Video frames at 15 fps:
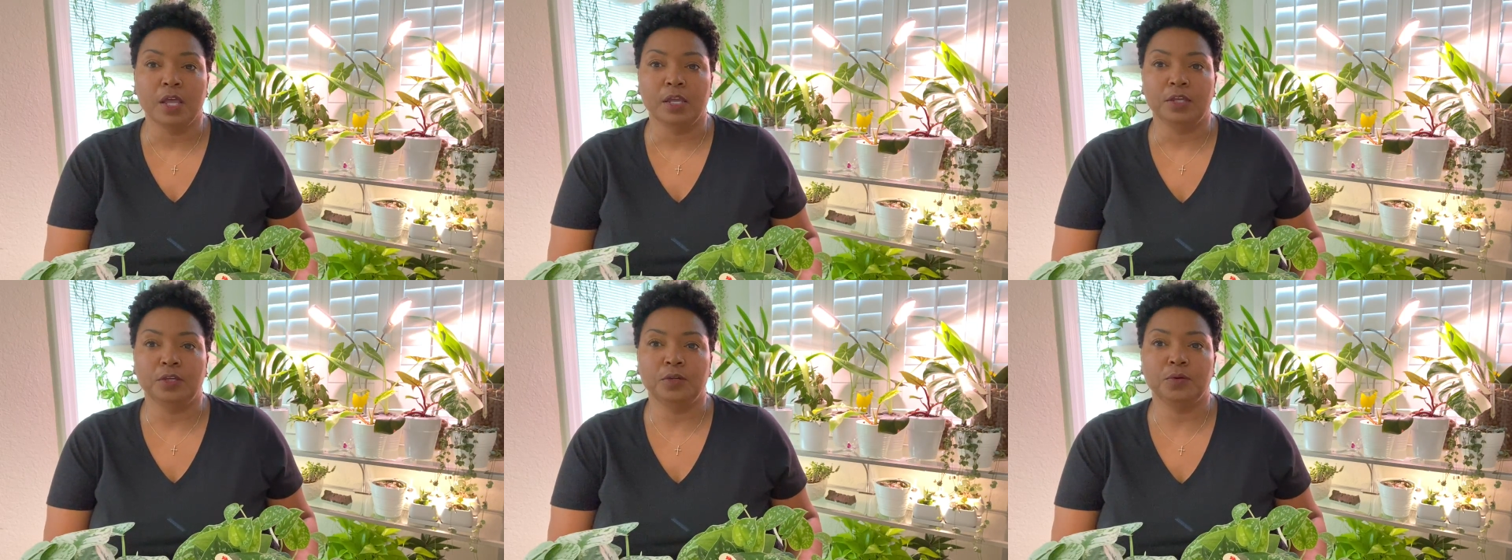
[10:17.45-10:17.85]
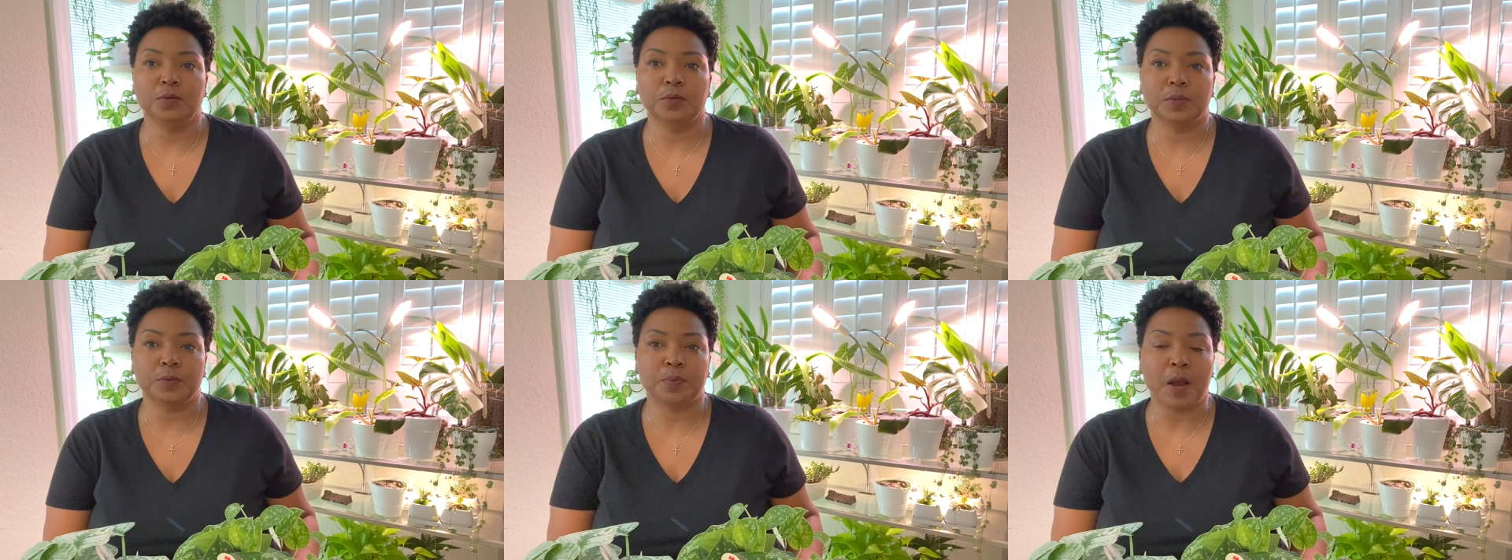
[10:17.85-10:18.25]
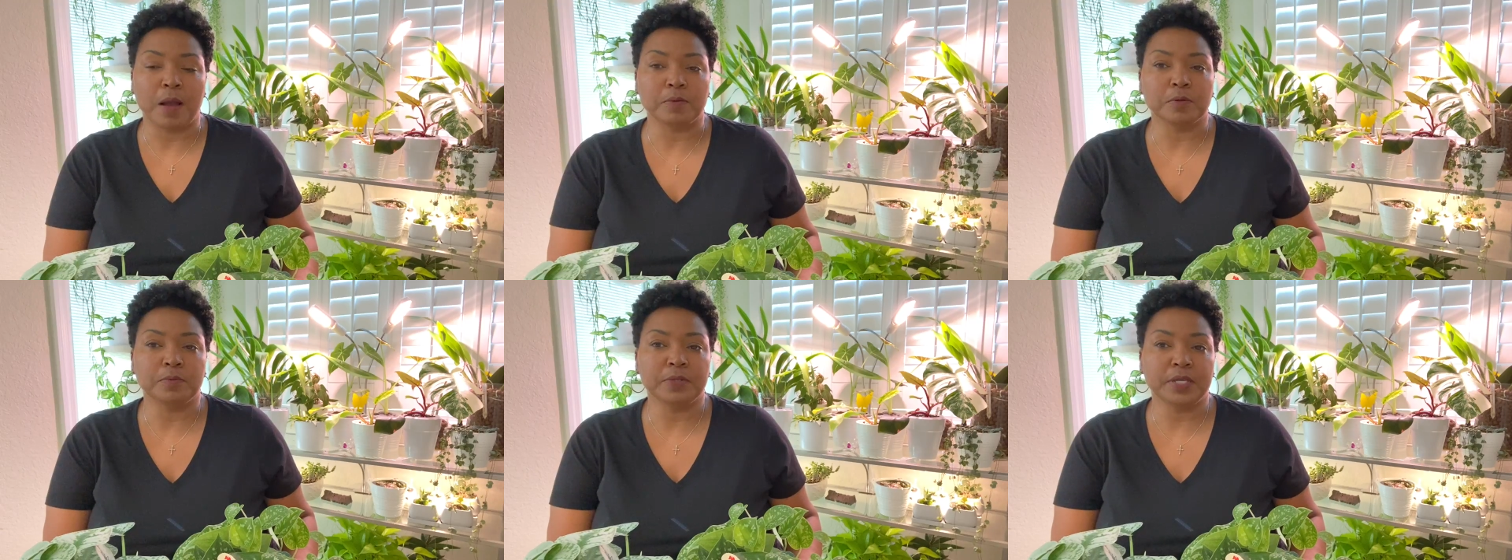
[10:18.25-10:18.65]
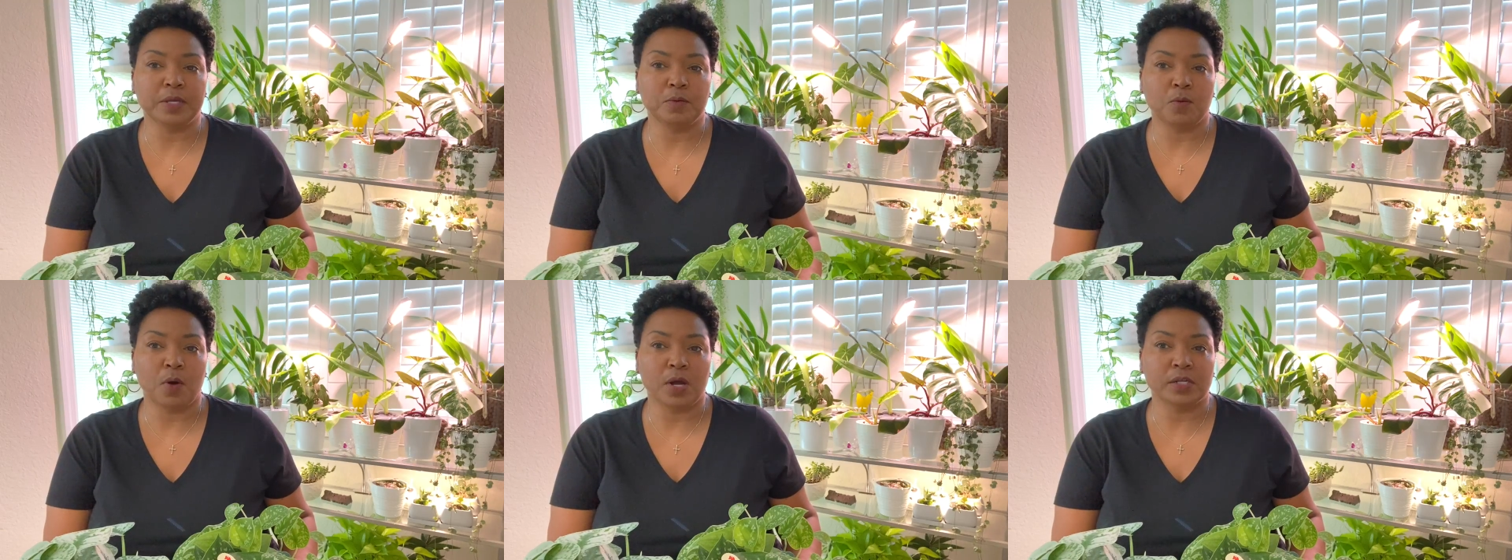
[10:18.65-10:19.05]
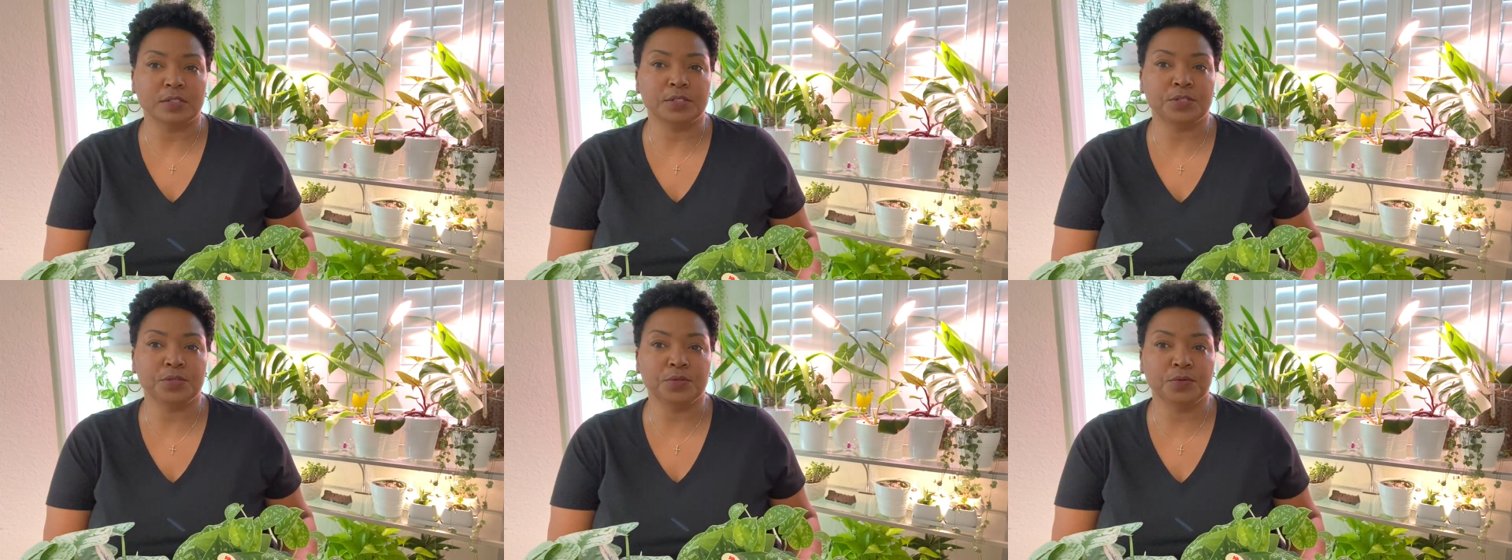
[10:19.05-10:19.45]
you would probably want
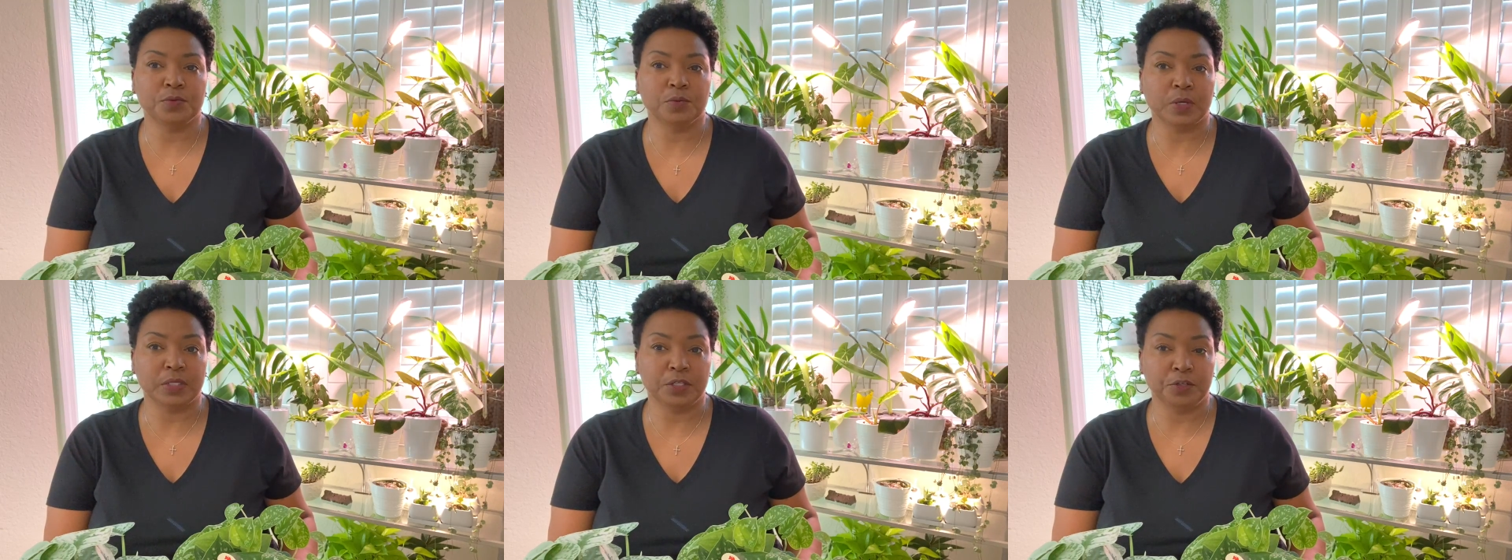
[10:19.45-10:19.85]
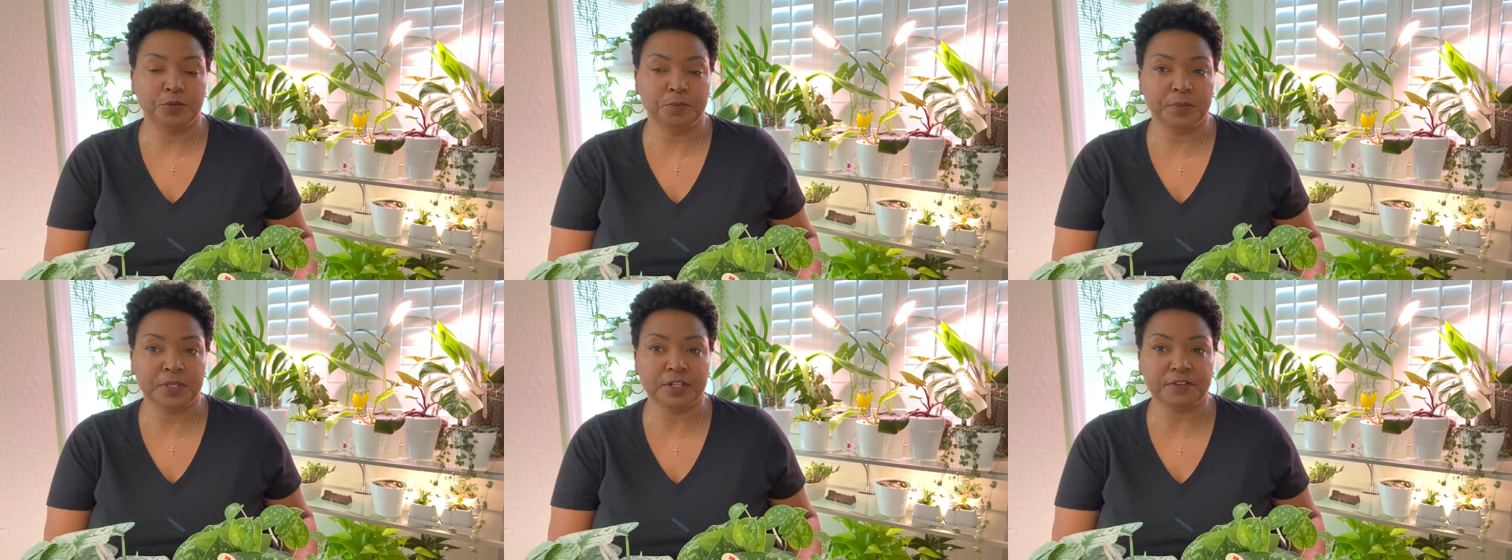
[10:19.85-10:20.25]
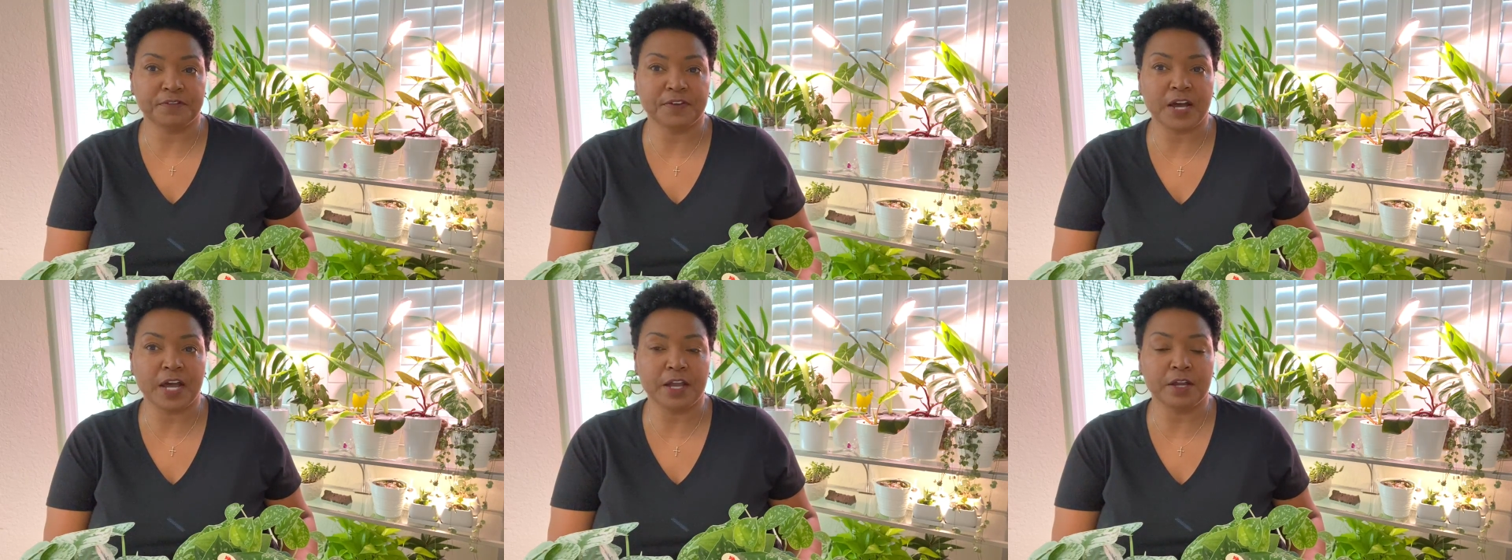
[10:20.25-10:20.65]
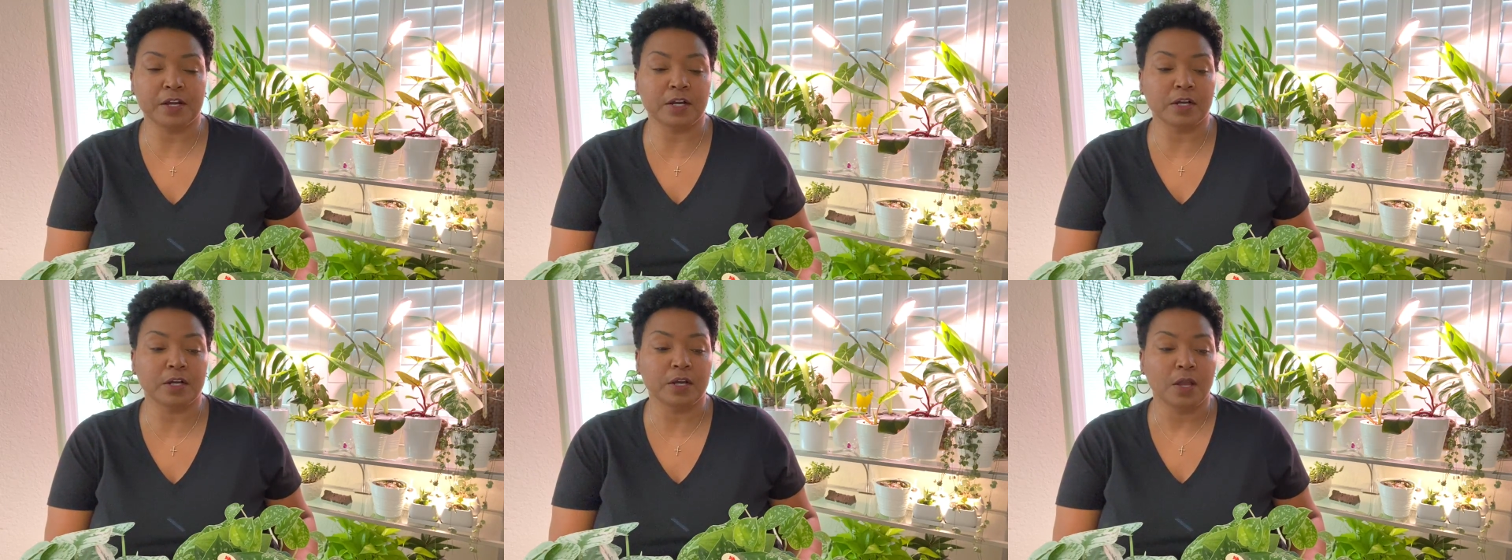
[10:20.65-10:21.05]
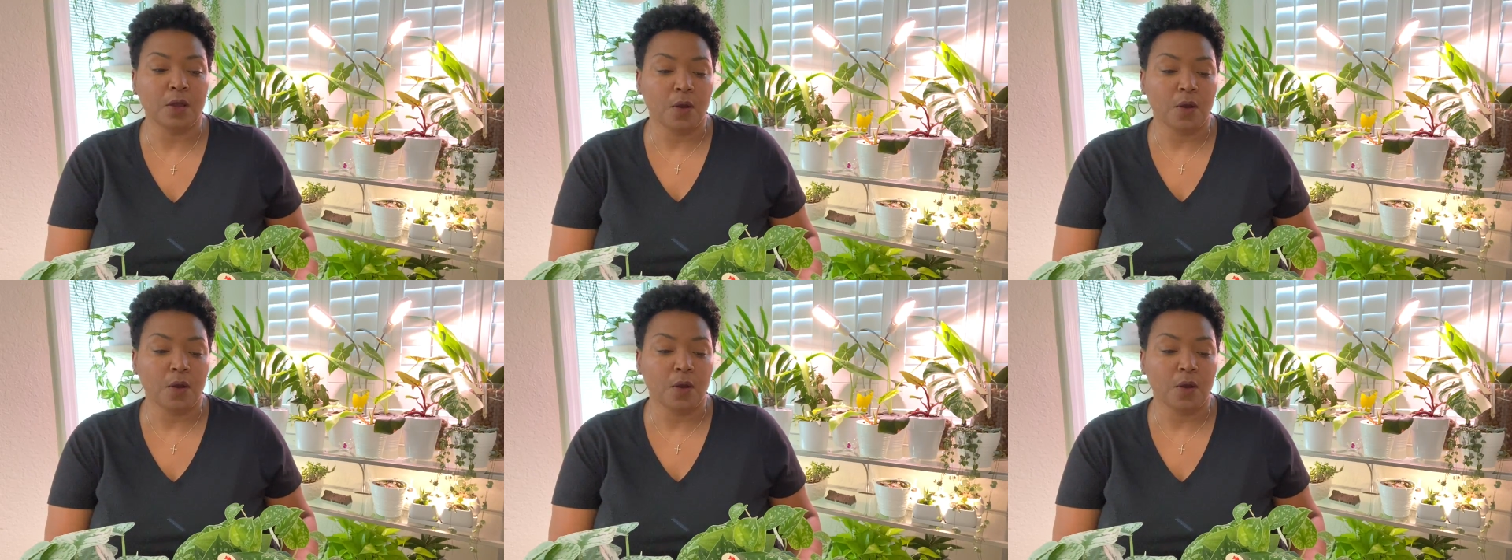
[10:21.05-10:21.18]
to run a humidifier